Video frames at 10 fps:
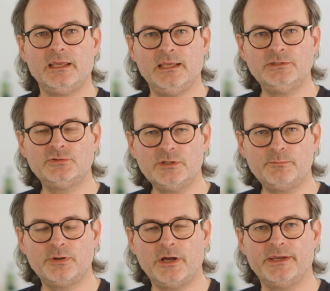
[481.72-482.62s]
into the
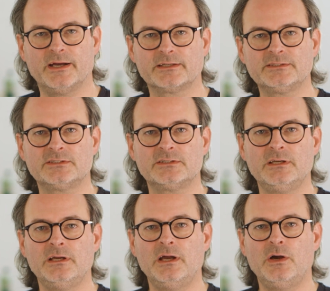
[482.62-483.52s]
products
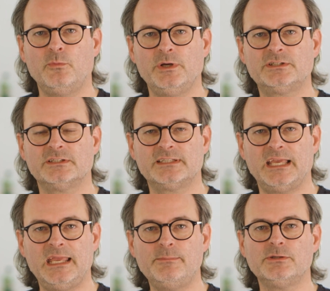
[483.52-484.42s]
which is
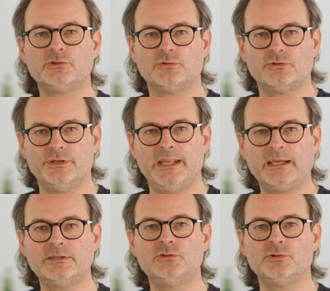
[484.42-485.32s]
able to
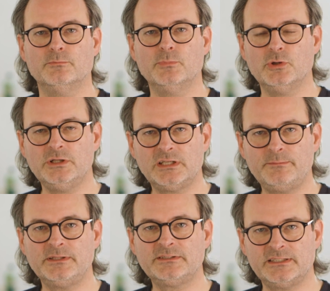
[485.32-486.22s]
connect to
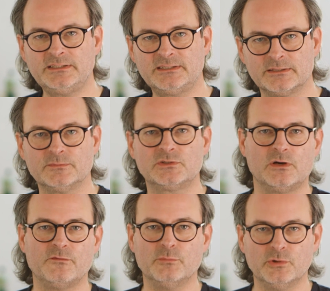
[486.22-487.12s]
multiple systems
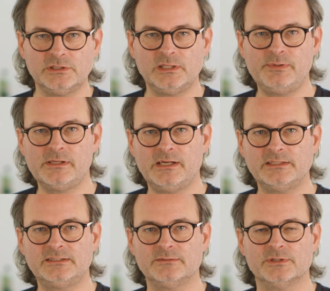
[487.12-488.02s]
of multiple
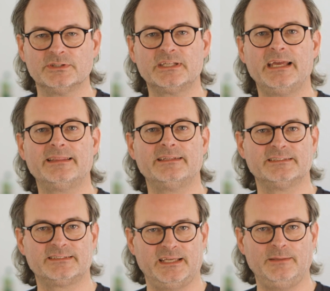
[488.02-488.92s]
customers at the
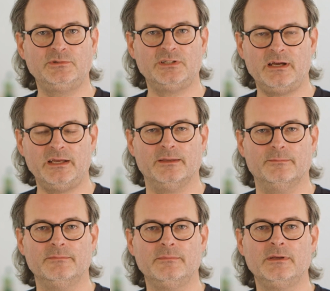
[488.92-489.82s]
same
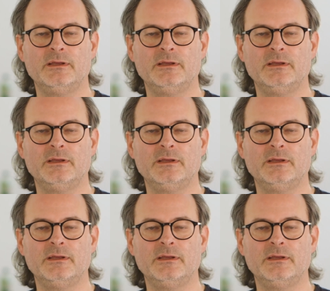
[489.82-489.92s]
time